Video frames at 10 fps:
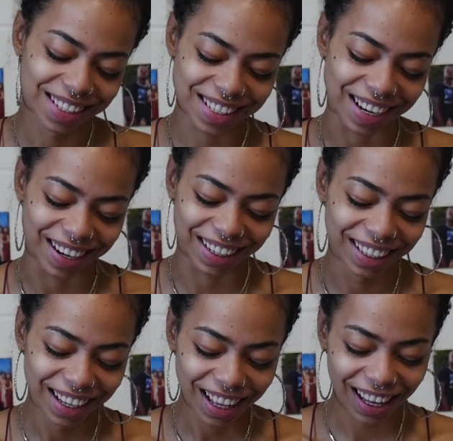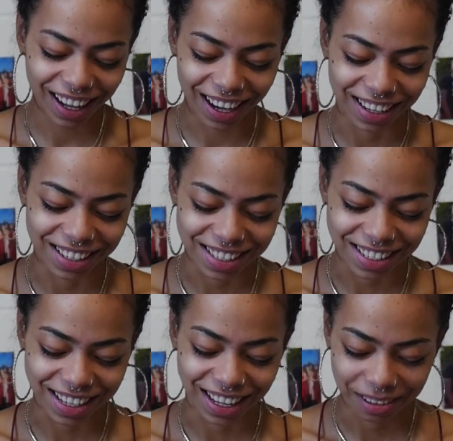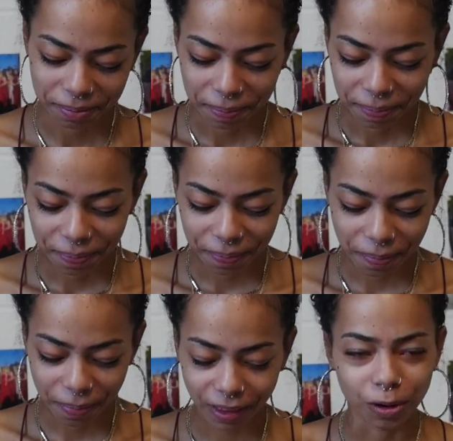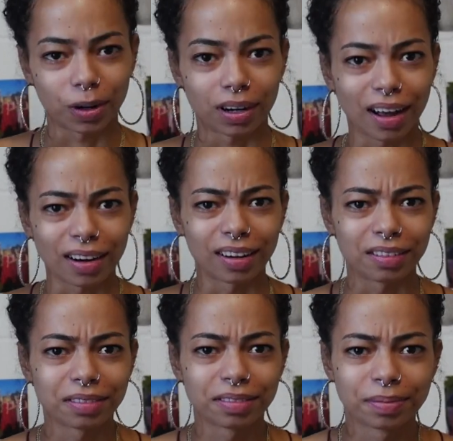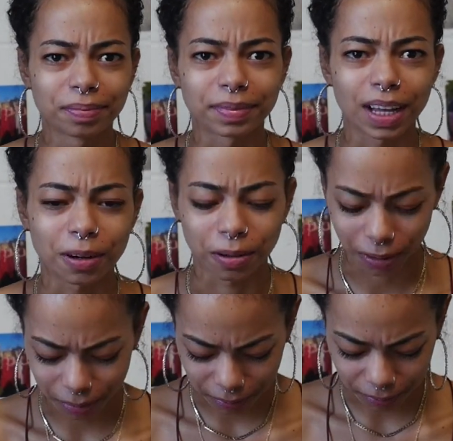Sorry, a lot of energy today. Or not enough. I don't know.